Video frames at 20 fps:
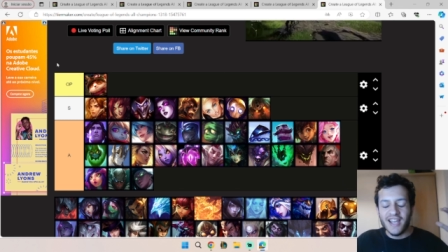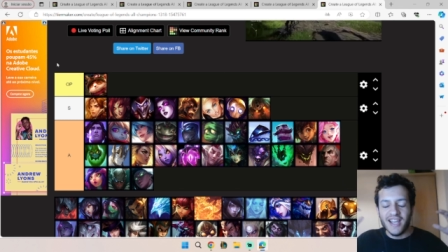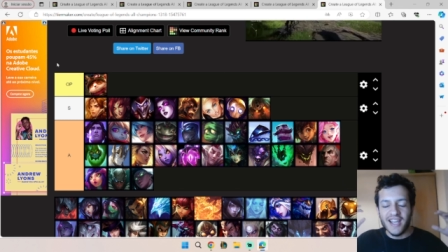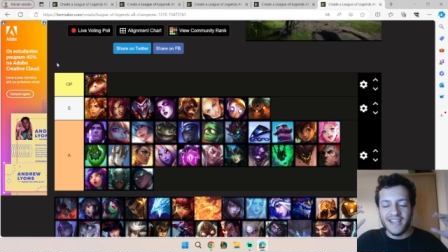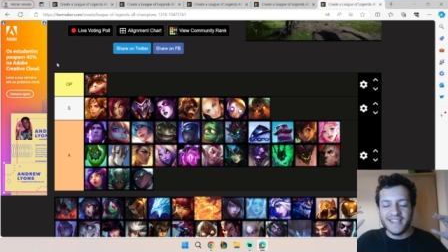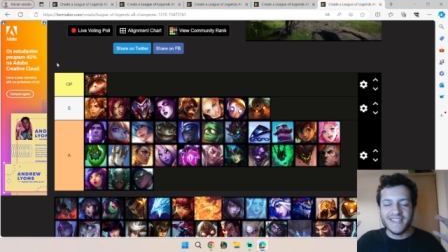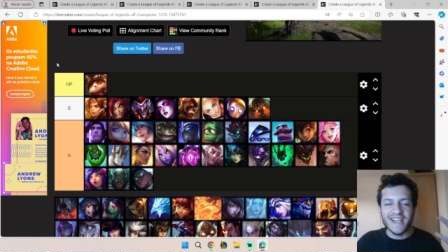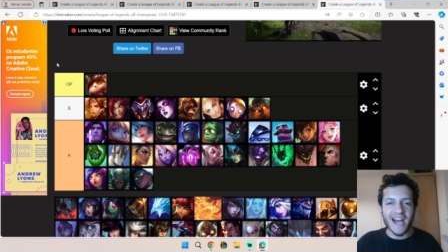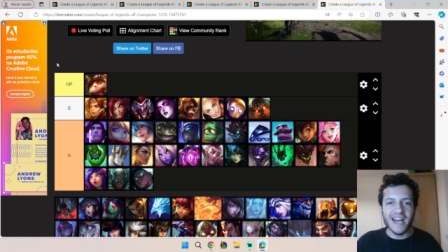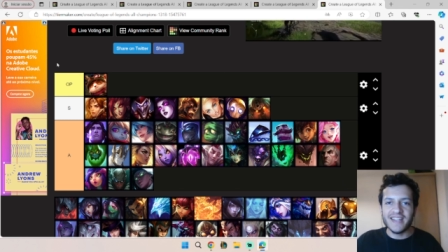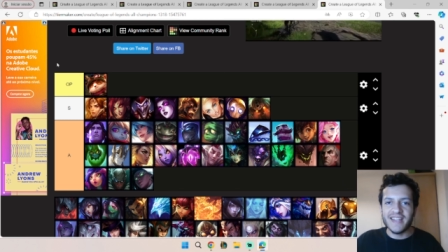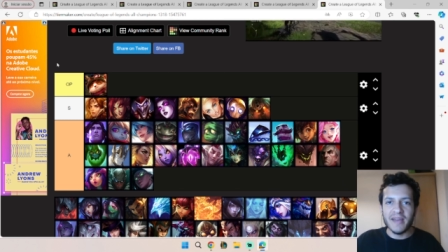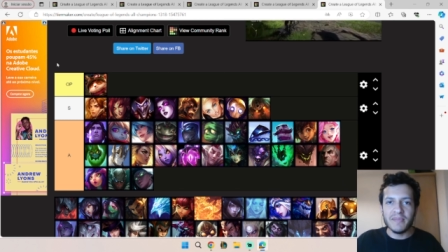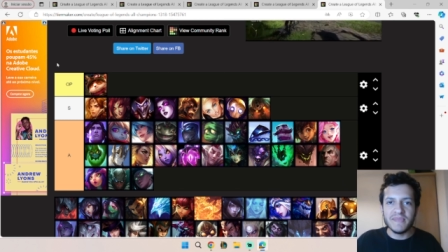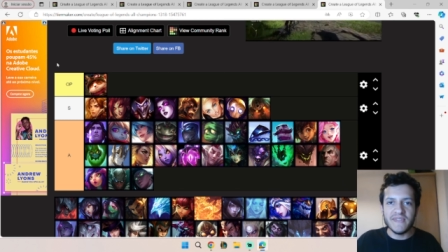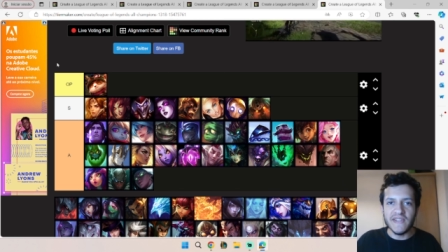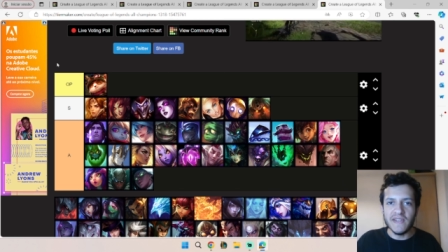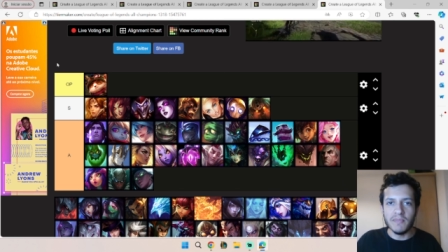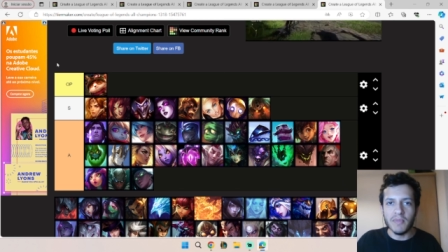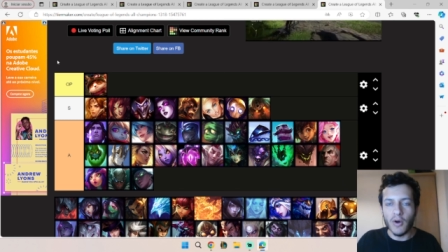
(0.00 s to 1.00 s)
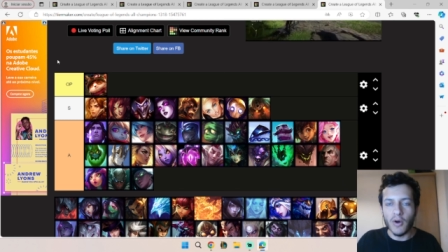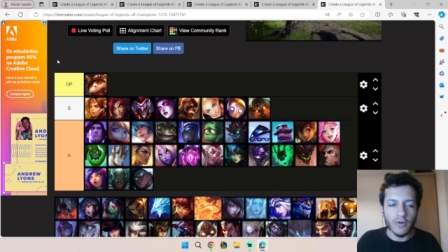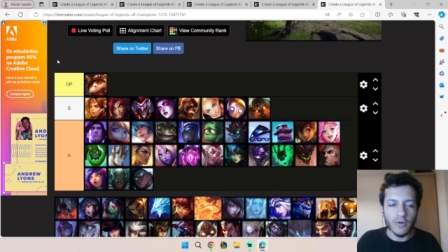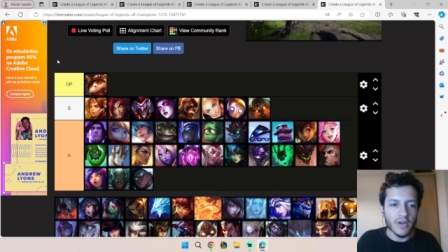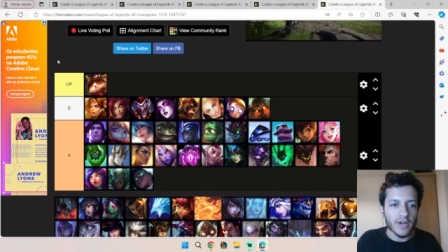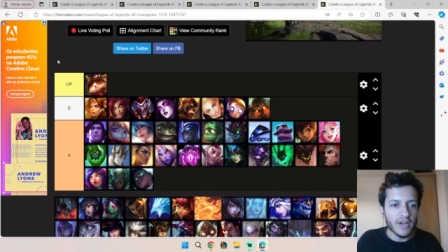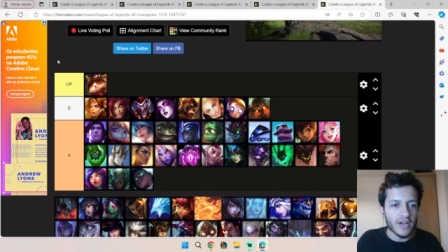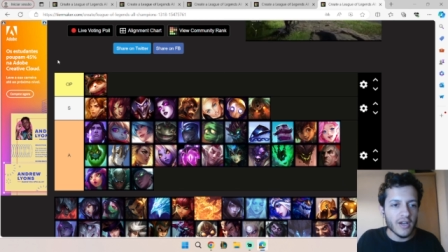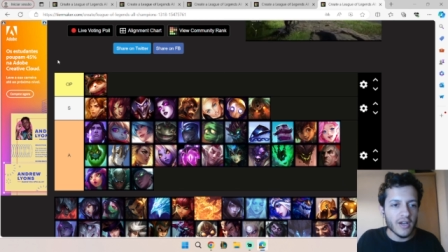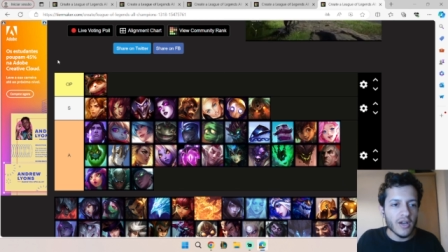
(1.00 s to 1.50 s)
is goddamn Teemo.
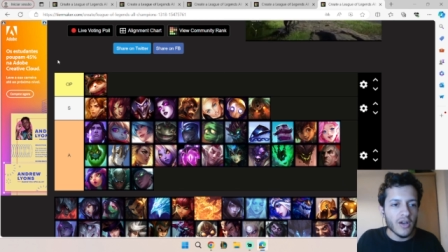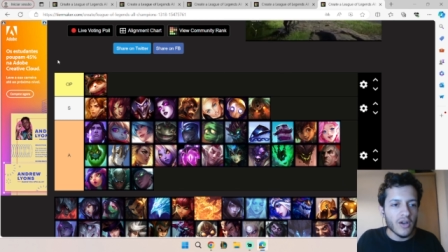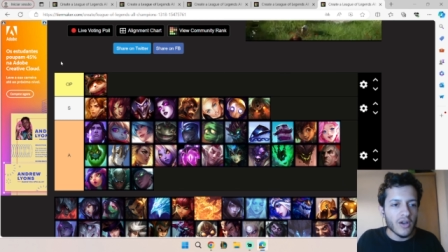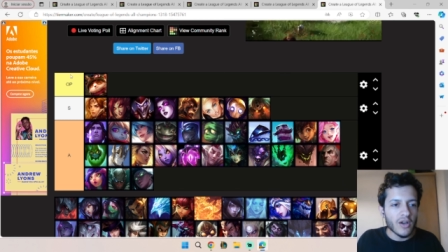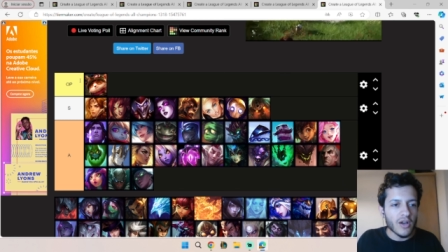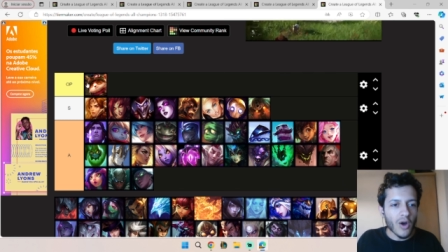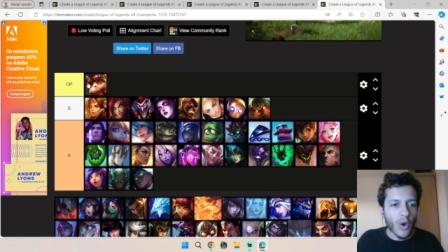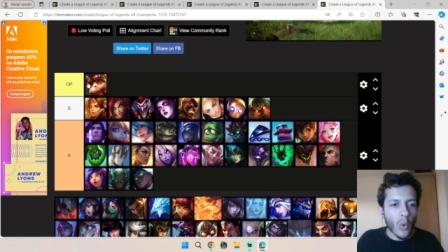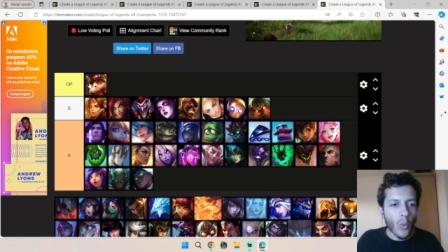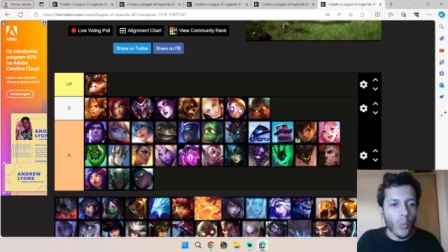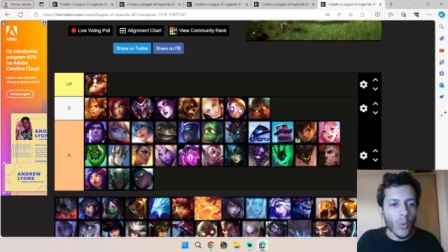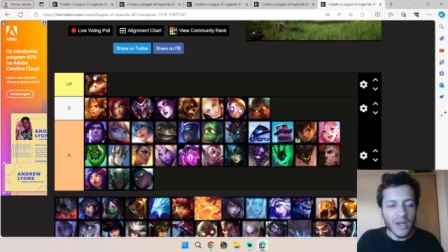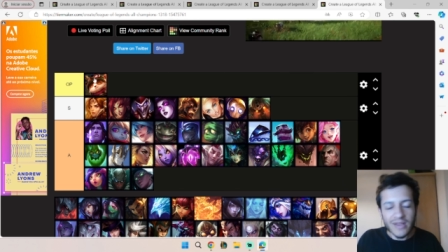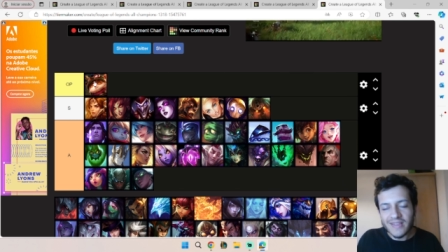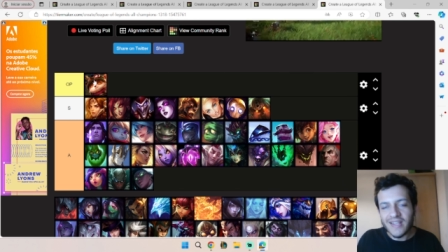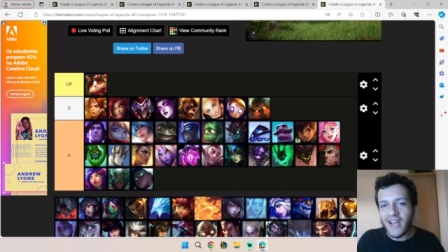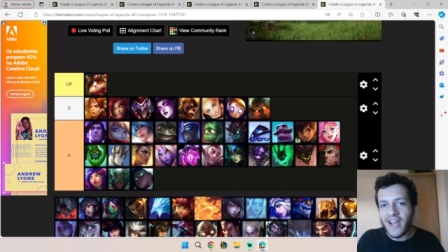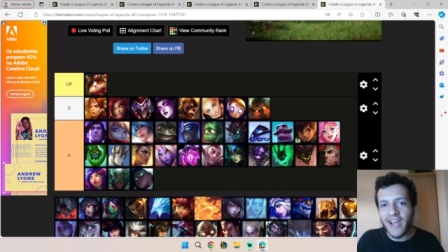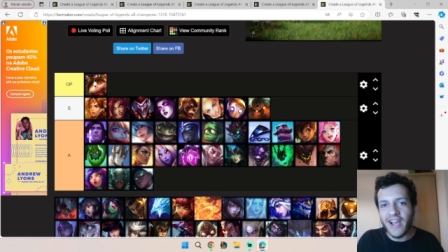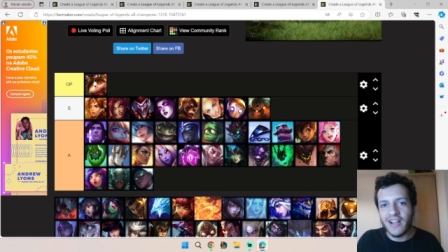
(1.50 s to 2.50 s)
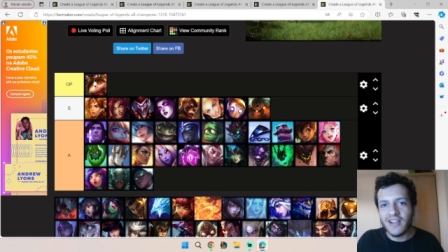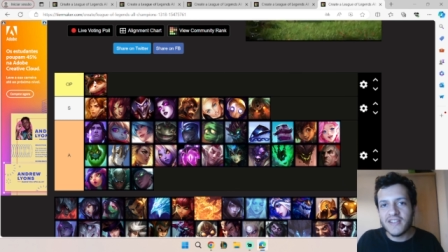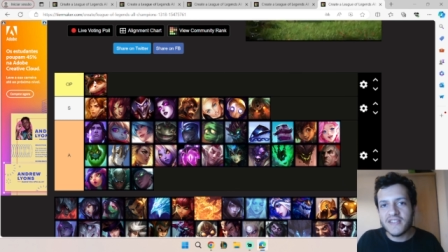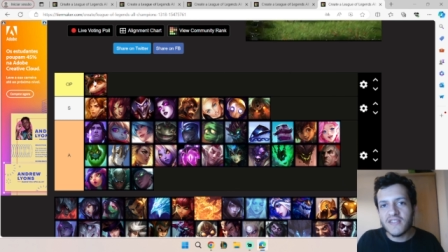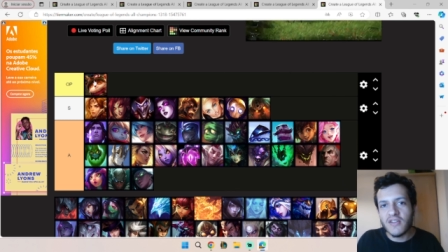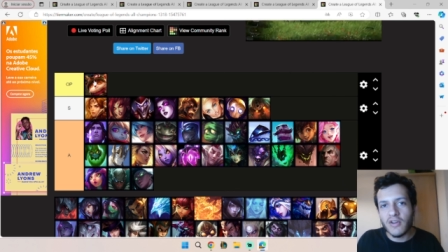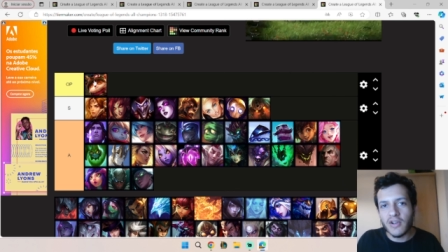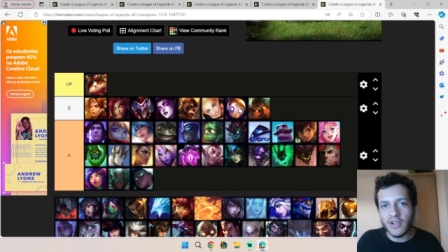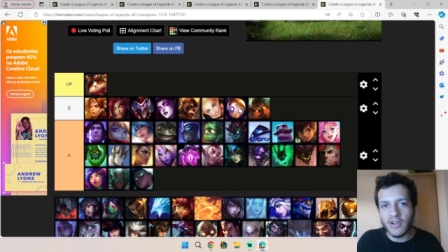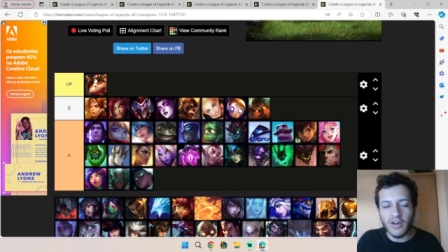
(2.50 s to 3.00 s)
What the hell is
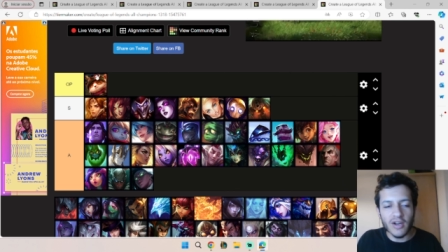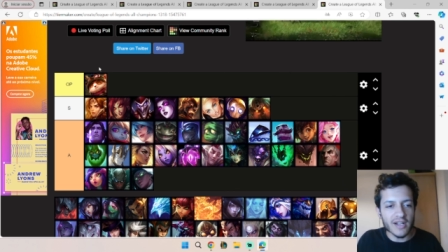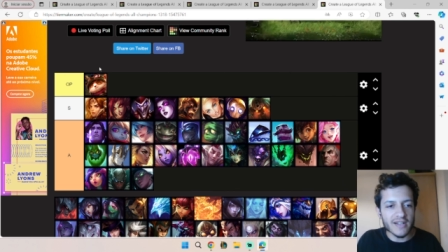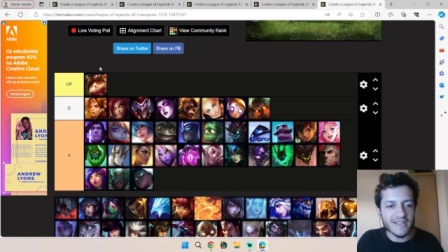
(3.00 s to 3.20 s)
going on?